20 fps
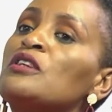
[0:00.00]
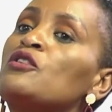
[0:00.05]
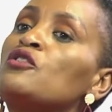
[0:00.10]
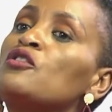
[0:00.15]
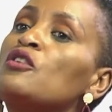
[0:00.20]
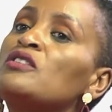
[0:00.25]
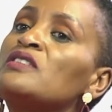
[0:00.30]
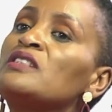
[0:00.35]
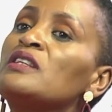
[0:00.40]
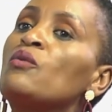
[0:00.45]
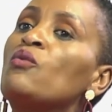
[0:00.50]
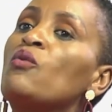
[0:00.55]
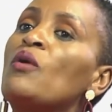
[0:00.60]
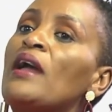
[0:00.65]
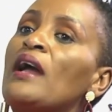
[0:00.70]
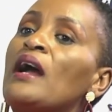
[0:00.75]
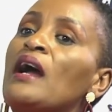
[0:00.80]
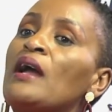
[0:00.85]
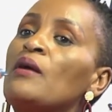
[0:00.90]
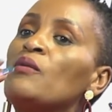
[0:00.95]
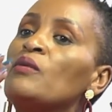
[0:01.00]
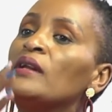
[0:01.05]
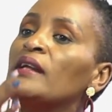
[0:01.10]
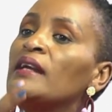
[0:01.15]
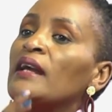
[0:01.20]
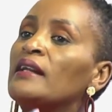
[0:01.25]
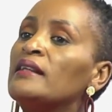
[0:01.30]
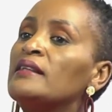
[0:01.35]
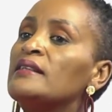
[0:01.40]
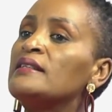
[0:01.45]
you don't see where I will
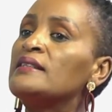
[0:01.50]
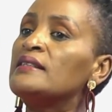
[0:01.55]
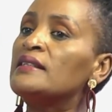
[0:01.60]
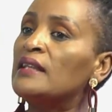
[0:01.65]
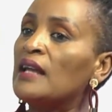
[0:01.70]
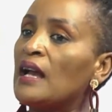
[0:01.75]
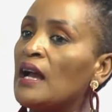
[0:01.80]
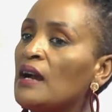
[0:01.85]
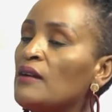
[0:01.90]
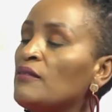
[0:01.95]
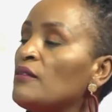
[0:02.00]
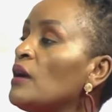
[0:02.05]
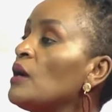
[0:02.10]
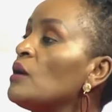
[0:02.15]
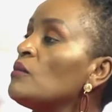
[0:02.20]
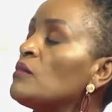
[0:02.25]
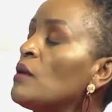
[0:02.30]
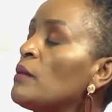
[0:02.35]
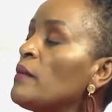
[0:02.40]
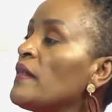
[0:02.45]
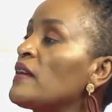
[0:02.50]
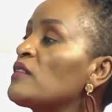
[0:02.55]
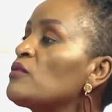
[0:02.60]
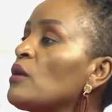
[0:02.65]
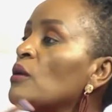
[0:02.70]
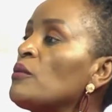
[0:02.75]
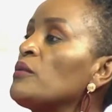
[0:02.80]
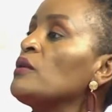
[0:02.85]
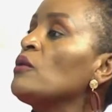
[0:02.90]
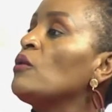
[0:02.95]
get this stuff, maybe that's
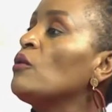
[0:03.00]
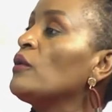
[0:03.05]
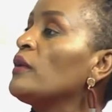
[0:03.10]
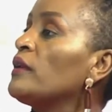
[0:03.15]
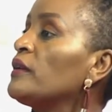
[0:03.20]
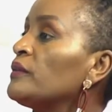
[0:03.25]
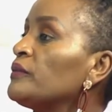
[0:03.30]
where we hoard.